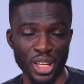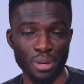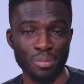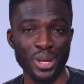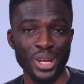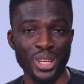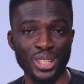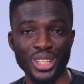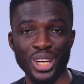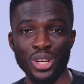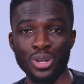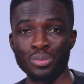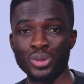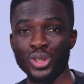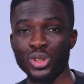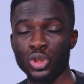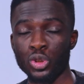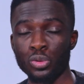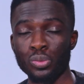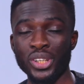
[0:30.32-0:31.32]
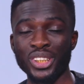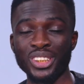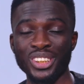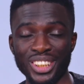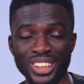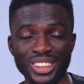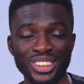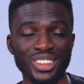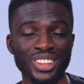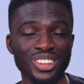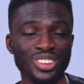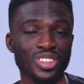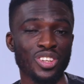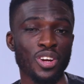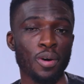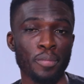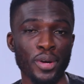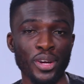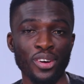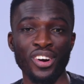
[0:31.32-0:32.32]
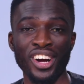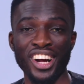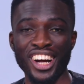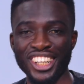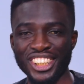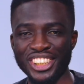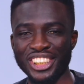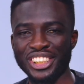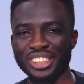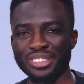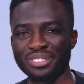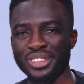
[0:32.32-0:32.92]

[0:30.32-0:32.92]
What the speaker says: is Ayomide Sotubo, and this is the Nutmeg on GuardianTV.